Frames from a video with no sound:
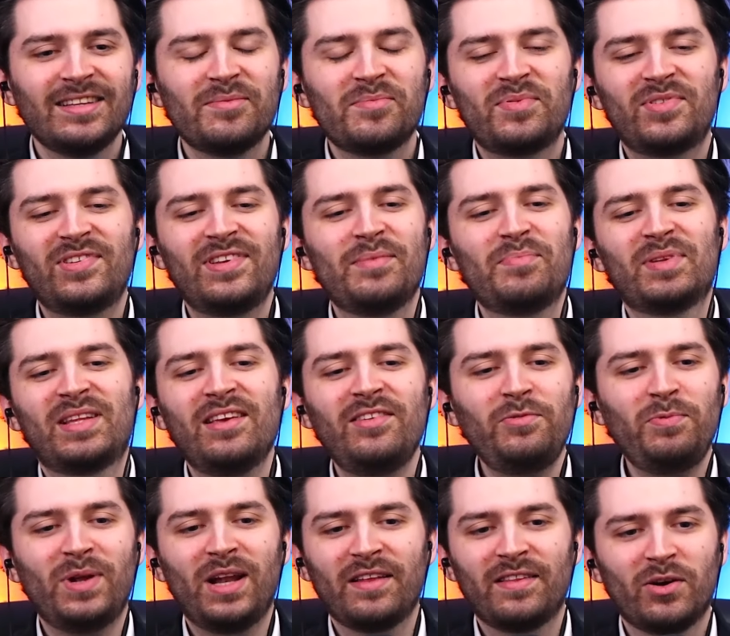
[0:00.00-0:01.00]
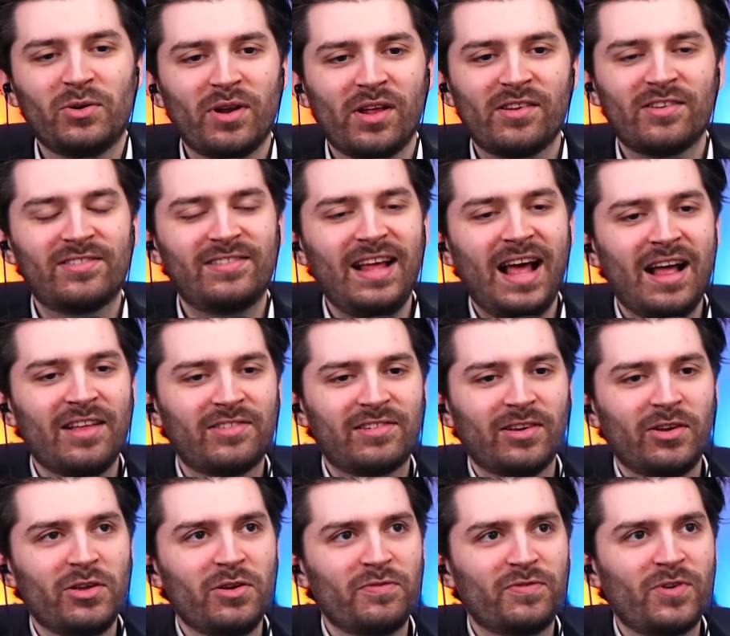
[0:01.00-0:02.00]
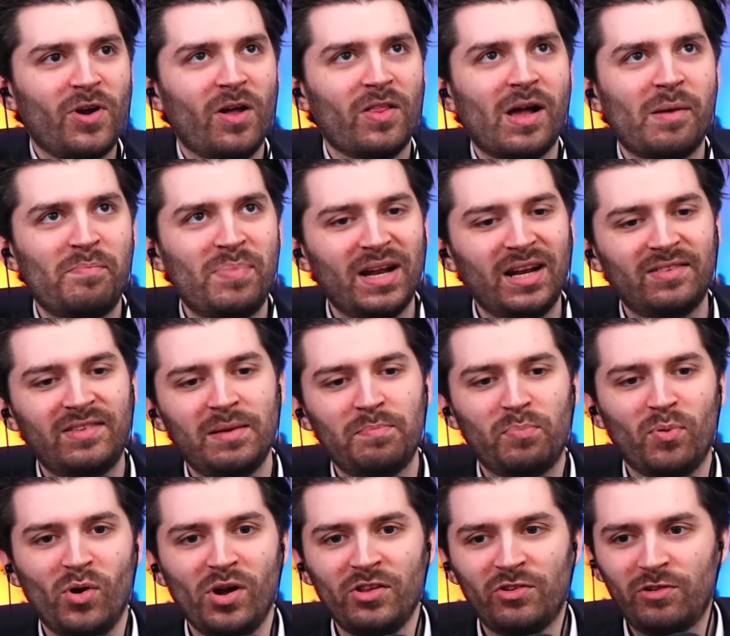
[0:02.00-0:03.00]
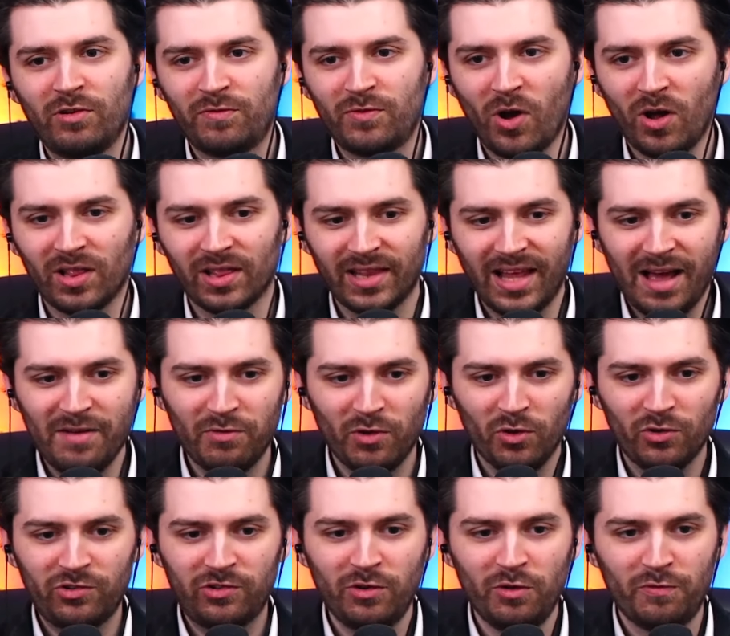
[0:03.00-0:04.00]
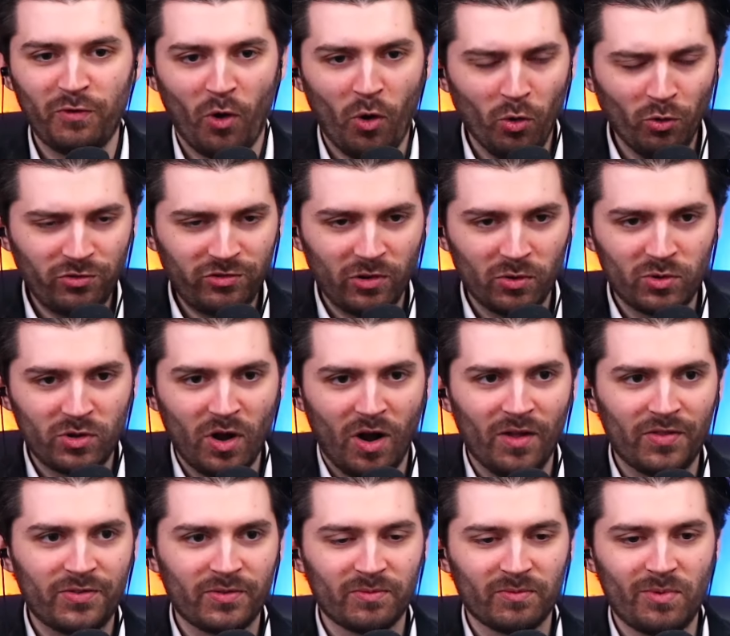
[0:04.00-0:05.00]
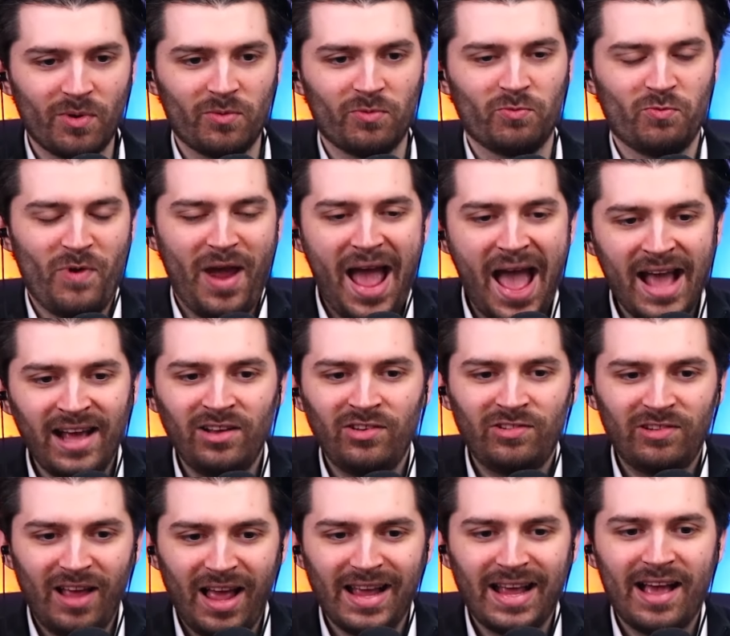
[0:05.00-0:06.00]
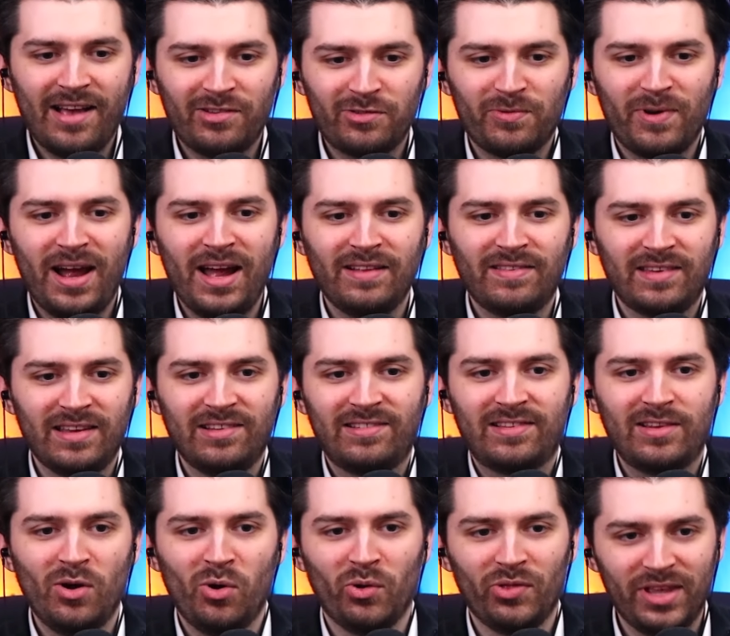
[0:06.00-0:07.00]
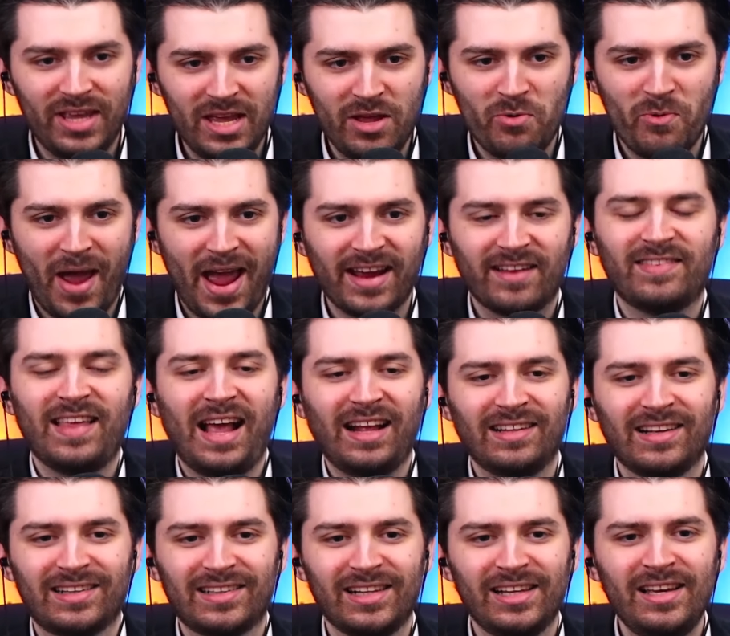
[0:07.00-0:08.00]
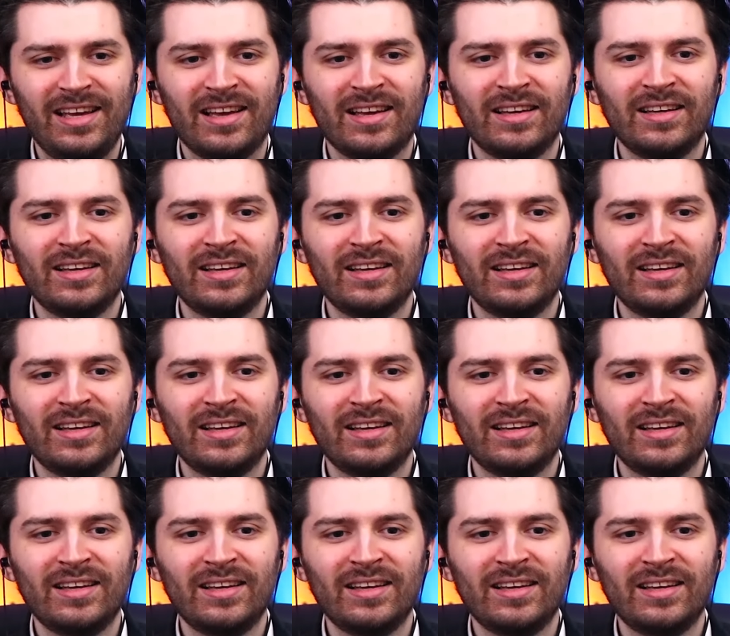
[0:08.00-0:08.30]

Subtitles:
See, but this is what I don't understand. So you've got ability points, you've got levels, you've also got ranks, I guess, right? He's still an E rank technically.